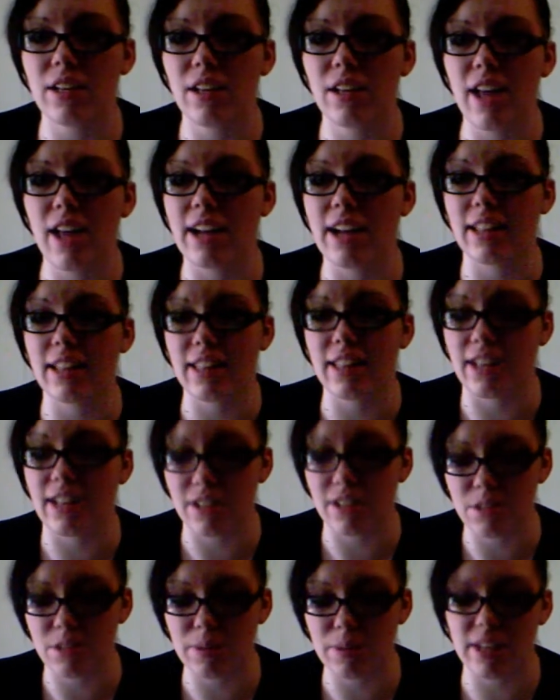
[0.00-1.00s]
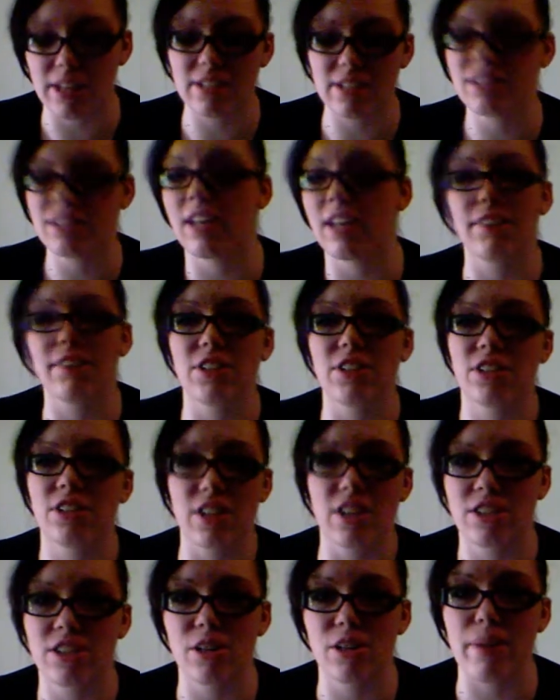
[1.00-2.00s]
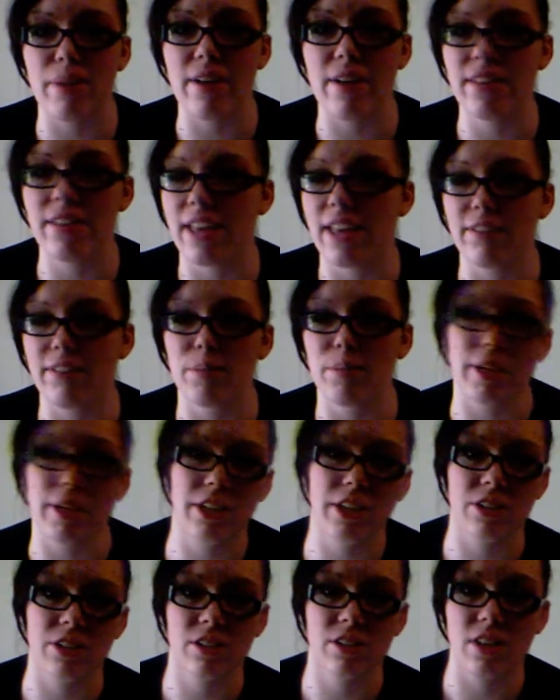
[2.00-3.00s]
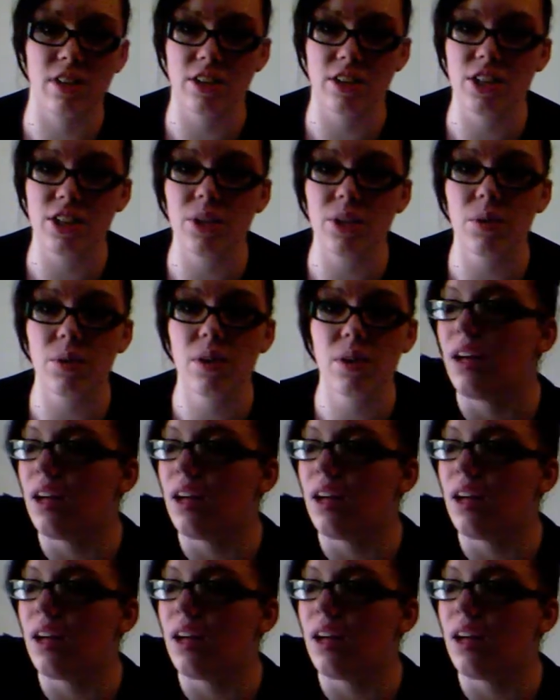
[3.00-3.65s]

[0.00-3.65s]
anything else because their life just sucks so bad that they have to make yours suck too.